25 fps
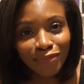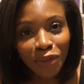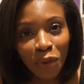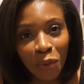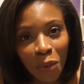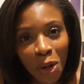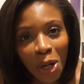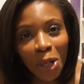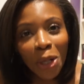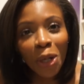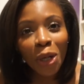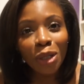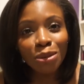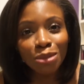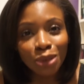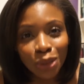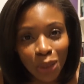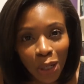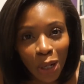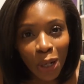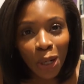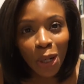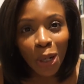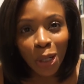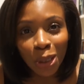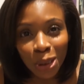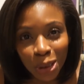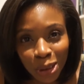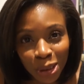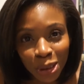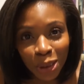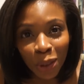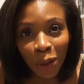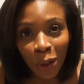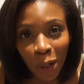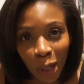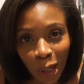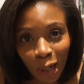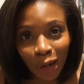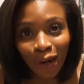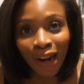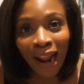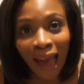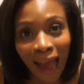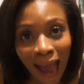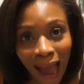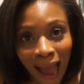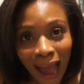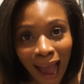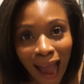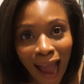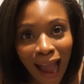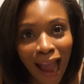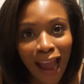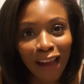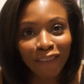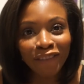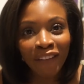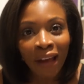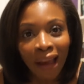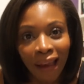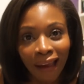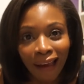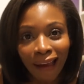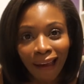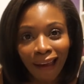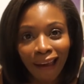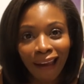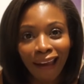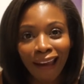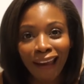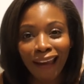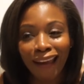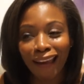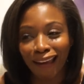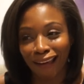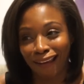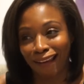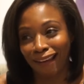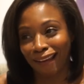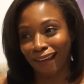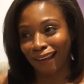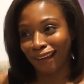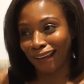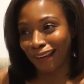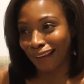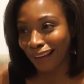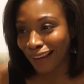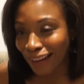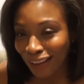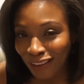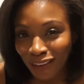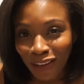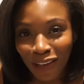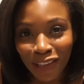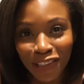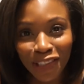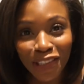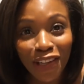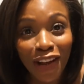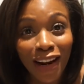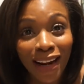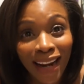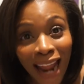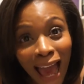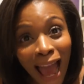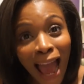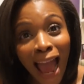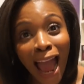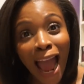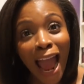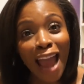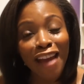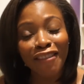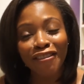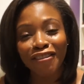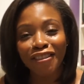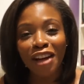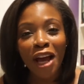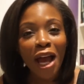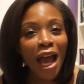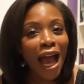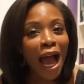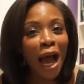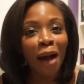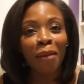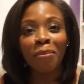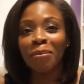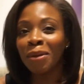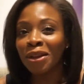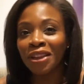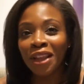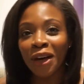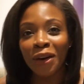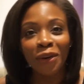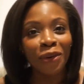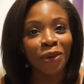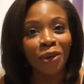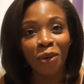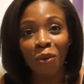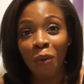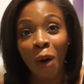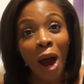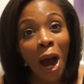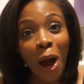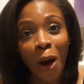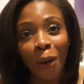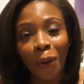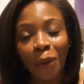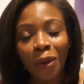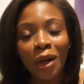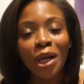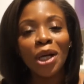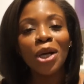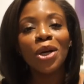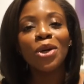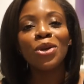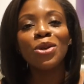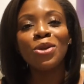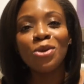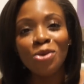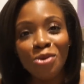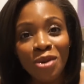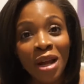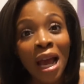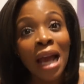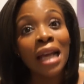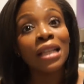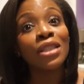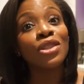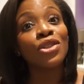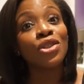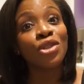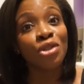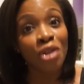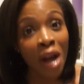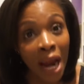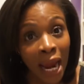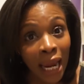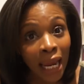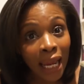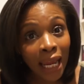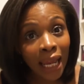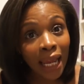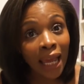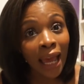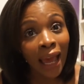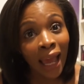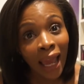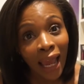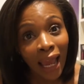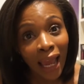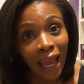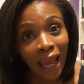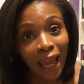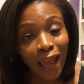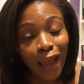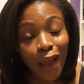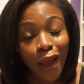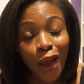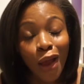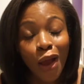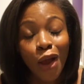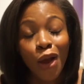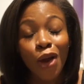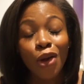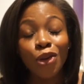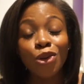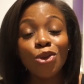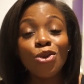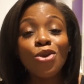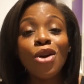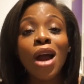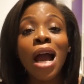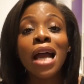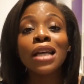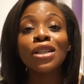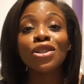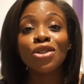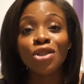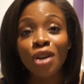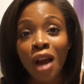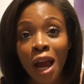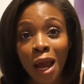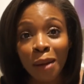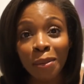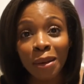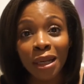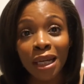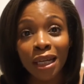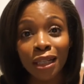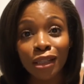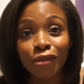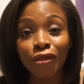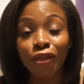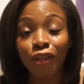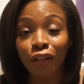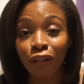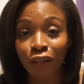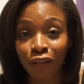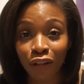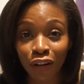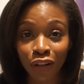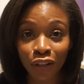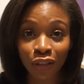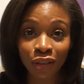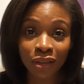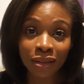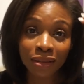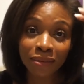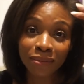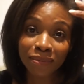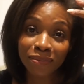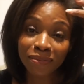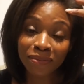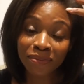Welcome to London life. Hey, London life and motherhood. Wow, you guys try. You guys try, because for real,